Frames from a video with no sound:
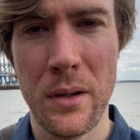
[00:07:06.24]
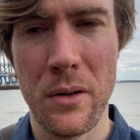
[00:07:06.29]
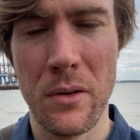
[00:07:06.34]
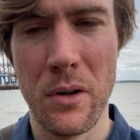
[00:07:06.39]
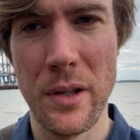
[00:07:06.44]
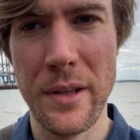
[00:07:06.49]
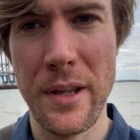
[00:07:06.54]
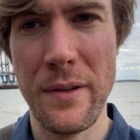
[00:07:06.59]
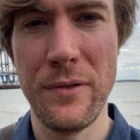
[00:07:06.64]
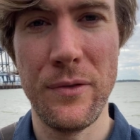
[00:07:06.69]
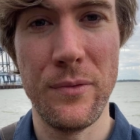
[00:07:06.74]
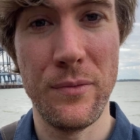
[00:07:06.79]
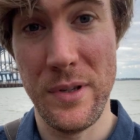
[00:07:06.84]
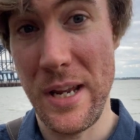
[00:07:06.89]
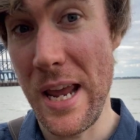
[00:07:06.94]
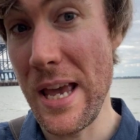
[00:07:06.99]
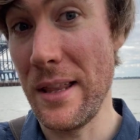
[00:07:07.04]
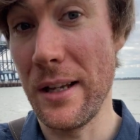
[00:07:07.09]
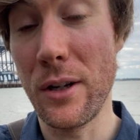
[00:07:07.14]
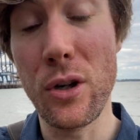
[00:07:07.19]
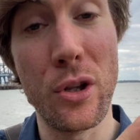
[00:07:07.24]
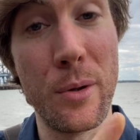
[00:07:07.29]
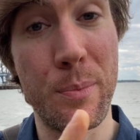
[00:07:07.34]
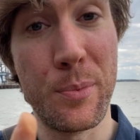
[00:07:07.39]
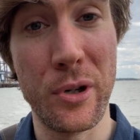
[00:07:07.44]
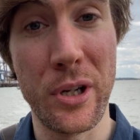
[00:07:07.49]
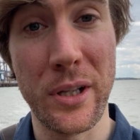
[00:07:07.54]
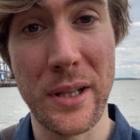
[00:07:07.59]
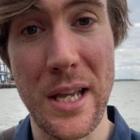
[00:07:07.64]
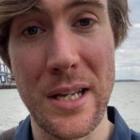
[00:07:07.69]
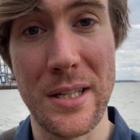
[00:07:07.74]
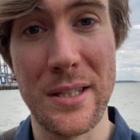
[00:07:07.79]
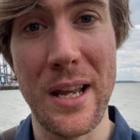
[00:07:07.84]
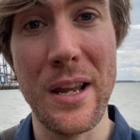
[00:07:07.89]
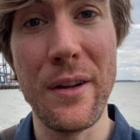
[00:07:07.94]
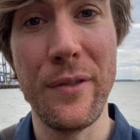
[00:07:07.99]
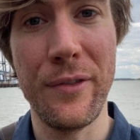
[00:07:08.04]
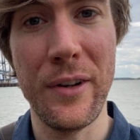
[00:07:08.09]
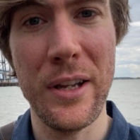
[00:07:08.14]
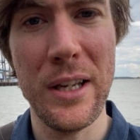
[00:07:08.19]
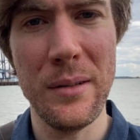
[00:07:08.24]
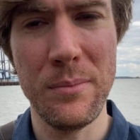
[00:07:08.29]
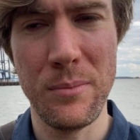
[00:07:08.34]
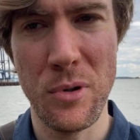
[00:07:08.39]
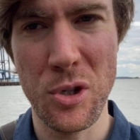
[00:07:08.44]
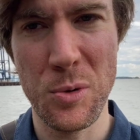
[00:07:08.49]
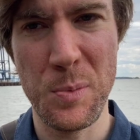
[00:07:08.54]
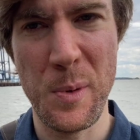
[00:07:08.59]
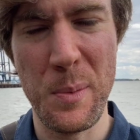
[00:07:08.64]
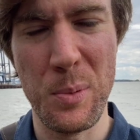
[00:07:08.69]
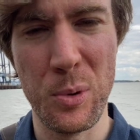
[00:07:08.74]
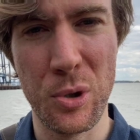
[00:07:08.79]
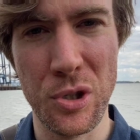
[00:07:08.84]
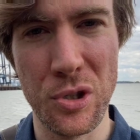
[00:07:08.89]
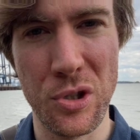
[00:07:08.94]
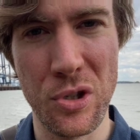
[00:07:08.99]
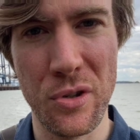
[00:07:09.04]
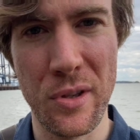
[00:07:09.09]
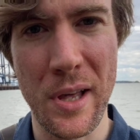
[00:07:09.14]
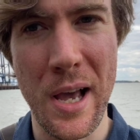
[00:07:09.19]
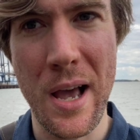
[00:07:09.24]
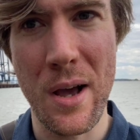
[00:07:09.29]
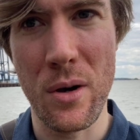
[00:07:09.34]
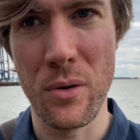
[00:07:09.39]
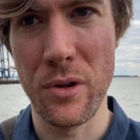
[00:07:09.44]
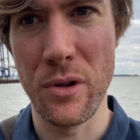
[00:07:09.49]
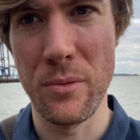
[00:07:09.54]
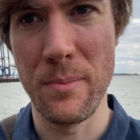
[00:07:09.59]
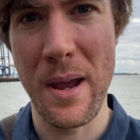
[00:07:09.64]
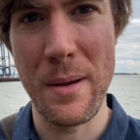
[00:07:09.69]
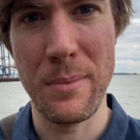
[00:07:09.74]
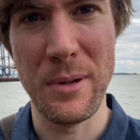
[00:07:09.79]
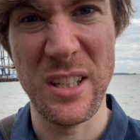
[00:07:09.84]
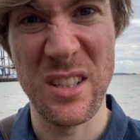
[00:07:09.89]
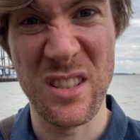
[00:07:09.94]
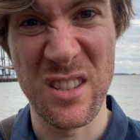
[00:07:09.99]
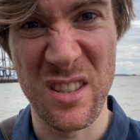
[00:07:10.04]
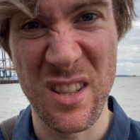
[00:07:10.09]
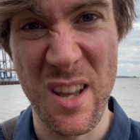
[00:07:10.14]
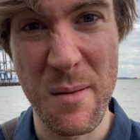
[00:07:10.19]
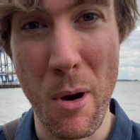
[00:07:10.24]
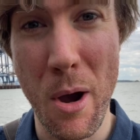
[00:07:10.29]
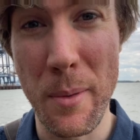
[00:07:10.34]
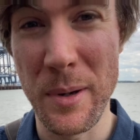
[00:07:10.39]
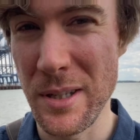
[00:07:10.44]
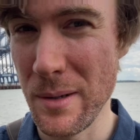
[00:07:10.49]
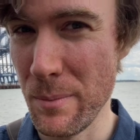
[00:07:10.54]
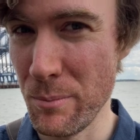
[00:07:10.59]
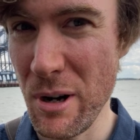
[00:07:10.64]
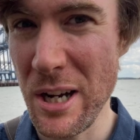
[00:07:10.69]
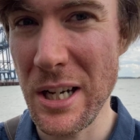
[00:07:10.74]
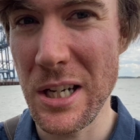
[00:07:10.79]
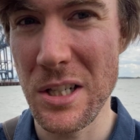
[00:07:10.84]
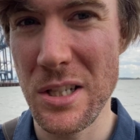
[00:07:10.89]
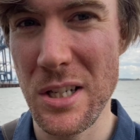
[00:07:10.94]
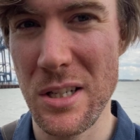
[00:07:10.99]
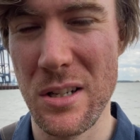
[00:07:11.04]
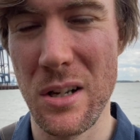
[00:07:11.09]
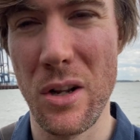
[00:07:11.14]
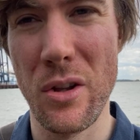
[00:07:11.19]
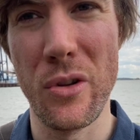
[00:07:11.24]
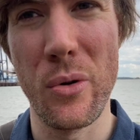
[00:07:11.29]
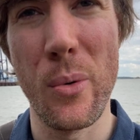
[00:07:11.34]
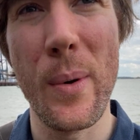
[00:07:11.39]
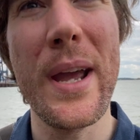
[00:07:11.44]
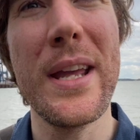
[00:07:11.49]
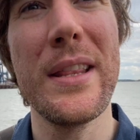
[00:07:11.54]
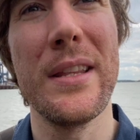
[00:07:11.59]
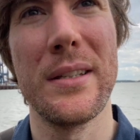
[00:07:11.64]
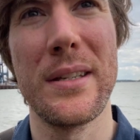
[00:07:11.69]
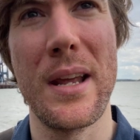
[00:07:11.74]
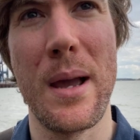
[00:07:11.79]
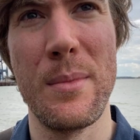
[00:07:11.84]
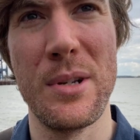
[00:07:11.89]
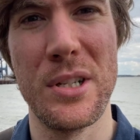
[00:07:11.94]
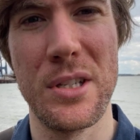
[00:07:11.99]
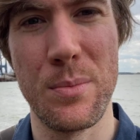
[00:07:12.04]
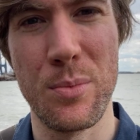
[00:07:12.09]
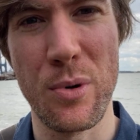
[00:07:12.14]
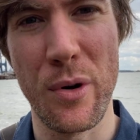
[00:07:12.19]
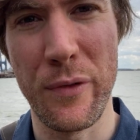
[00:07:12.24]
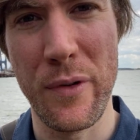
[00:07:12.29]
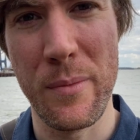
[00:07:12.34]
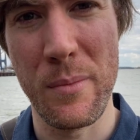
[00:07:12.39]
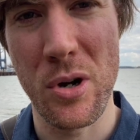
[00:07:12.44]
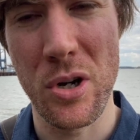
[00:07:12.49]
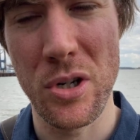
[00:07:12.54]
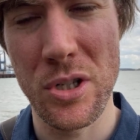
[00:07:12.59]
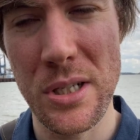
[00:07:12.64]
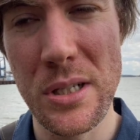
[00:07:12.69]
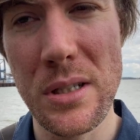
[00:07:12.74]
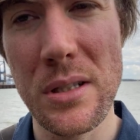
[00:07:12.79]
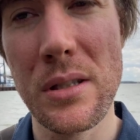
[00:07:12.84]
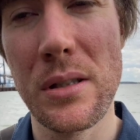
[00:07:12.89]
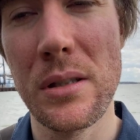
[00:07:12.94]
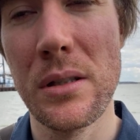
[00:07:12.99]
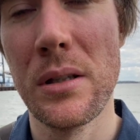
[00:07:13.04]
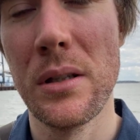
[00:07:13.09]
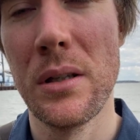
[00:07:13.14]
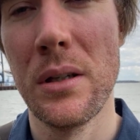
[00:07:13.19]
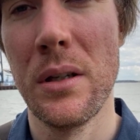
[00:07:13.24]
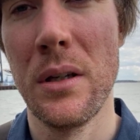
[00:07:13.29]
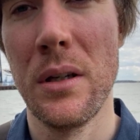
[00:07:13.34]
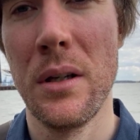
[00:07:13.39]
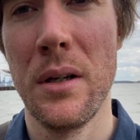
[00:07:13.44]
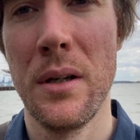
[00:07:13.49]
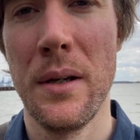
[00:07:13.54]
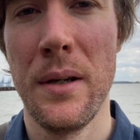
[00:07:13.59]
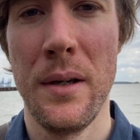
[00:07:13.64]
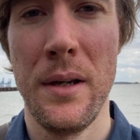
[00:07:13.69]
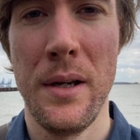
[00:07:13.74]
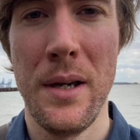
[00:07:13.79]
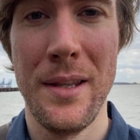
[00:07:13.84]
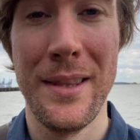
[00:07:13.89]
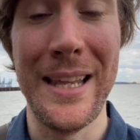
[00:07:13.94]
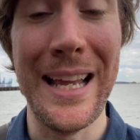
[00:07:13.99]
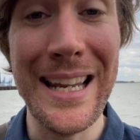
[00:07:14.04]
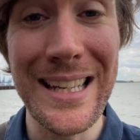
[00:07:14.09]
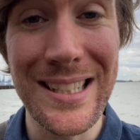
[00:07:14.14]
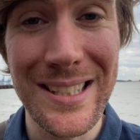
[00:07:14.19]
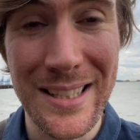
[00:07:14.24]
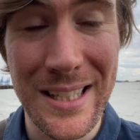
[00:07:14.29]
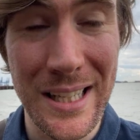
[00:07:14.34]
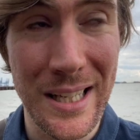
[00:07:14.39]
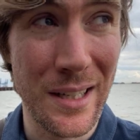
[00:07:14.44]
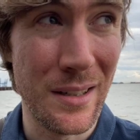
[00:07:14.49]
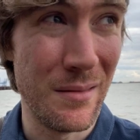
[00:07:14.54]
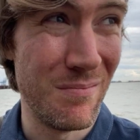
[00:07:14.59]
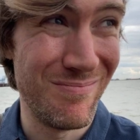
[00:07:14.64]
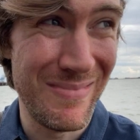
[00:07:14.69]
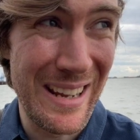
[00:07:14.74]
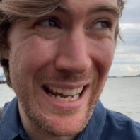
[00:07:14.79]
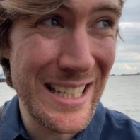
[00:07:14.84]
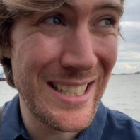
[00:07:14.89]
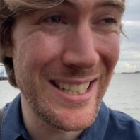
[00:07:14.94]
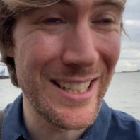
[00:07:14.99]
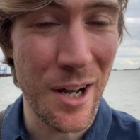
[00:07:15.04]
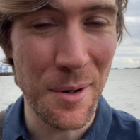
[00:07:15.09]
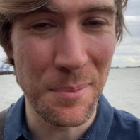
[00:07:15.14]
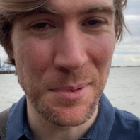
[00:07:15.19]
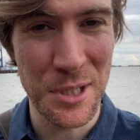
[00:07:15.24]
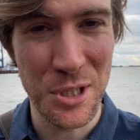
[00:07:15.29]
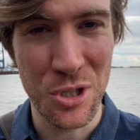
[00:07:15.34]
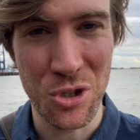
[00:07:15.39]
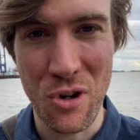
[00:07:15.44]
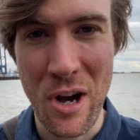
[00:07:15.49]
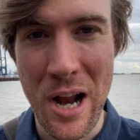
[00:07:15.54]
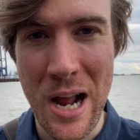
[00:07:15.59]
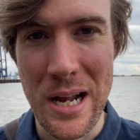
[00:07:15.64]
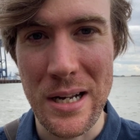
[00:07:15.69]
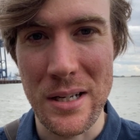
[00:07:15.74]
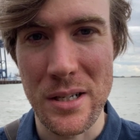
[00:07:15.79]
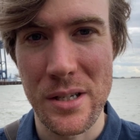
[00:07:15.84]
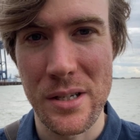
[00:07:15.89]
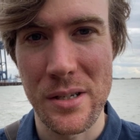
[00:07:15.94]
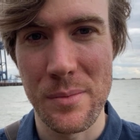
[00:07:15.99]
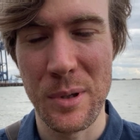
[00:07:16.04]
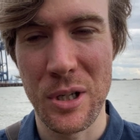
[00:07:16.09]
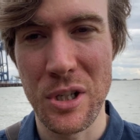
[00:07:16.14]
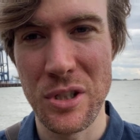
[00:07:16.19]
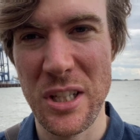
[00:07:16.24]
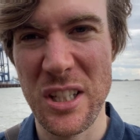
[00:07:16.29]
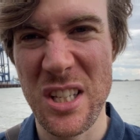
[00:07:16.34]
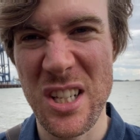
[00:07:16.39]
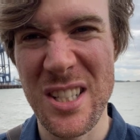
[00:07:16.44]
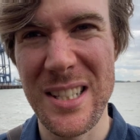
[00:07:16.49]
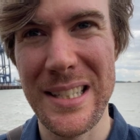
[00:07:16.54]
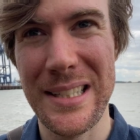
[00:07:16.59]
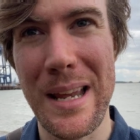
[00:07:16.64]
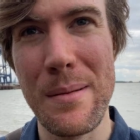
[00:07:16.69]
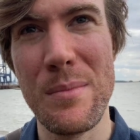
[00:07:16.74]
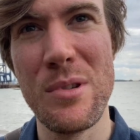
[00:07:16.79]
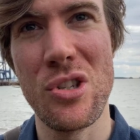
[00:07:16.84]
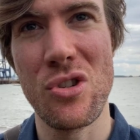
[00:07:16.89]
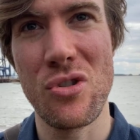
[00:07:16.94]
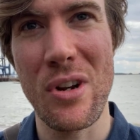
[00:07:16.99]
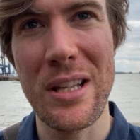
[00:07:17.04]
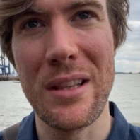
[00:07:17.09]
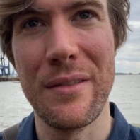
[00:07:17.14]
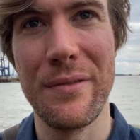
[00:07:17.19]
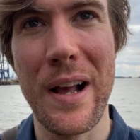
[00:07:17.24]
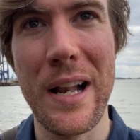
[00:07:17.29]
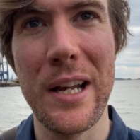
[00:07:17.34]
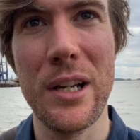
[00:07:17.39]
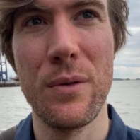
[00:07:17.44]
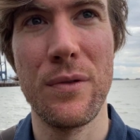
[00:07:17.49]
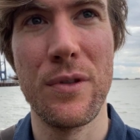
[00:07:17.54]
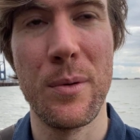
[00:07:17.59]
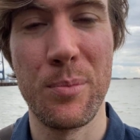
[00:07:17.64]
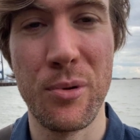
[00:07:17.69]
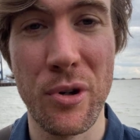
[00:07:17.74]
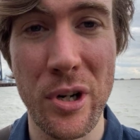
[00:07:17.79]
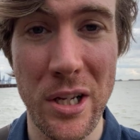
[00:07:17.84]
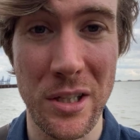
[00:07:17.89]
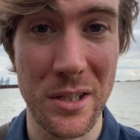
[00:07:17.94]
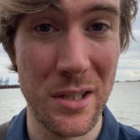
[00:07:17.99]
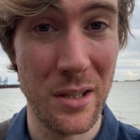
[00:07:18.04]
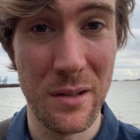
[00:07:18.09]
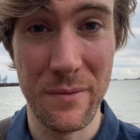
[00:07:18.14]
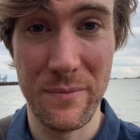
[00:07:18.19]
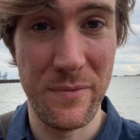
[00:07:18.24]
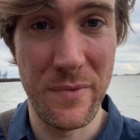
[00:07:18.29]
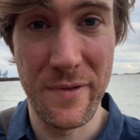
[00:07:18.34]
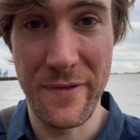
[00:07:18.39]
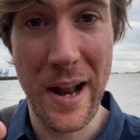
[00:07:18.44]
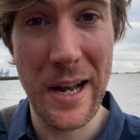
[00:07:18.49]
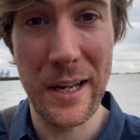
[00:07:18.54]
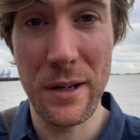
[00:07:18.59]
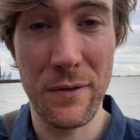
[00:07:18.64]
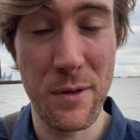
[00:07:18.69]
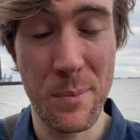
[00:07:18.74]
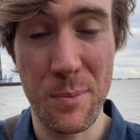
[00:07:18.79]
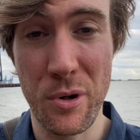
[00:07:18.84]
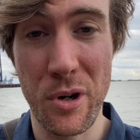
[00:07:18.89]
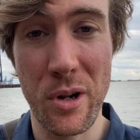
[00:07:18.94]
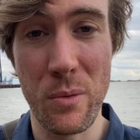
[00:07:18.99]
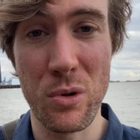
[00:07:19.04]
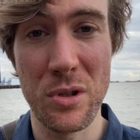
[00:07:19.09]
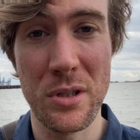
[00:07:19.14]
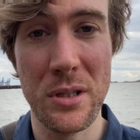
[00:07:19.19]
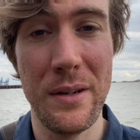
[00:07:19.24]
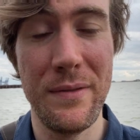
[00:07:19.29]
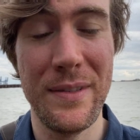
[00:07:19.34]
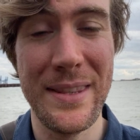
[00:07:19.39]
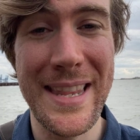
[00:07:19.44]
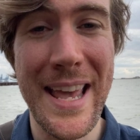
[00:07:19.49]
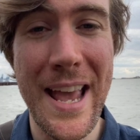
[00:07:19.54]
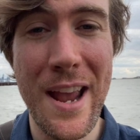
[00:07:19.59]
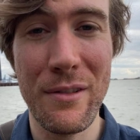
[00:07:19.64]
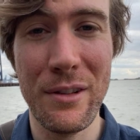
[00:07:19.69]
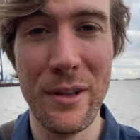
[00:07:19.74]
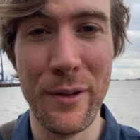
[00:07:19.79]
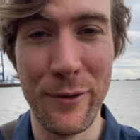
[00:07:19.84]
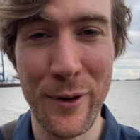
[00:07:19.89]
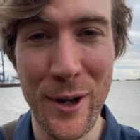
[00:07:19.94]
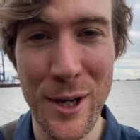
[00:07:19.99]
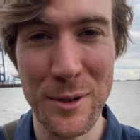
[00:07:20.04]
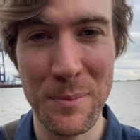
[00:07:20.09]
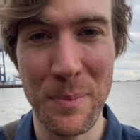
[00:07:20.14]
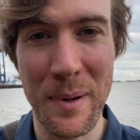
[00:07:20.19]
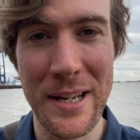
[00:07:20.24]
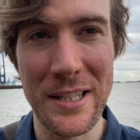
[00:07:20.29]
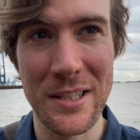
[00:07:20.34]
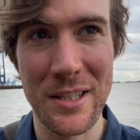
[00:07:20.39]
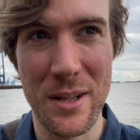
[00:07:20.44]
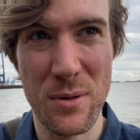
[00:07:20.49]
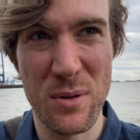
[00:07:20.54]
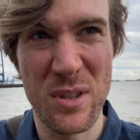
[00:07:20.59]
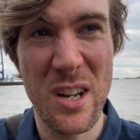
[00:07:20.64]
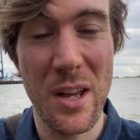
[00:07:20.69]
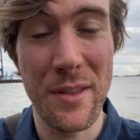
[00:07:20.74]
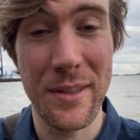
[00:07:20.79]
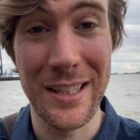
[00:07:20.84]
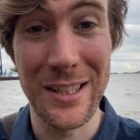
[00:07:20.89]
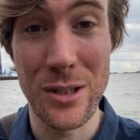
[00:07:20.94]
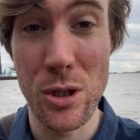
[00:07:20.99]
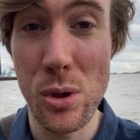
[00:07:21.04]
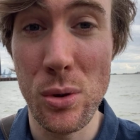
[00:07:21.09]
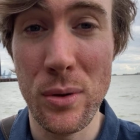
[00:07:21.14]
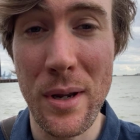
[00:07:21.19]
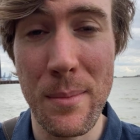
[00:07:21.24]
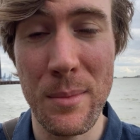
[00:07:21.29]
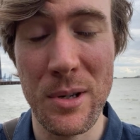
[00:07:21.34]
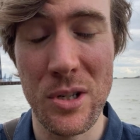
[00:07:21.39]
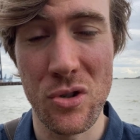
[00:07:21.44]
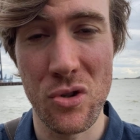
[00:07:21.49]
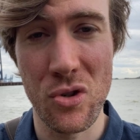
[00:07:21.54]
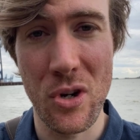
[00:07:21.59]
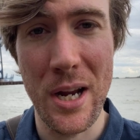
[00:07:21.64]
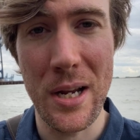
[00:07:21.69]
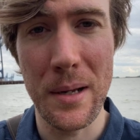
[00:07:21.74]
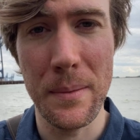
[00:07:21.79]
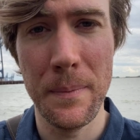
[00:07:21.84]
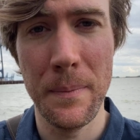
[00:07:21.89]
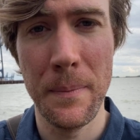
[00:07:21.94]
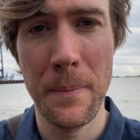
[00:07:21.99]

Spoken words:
Right, they've got the product there safely. Most people can do that, although maybe there might be some breakages along the way that damage the profit margins. The listing isn't up to scratch because it doesn't demonstrate the value of the product, and the value of the product wasn't even there in the first place, so there was nothing to demonstrate.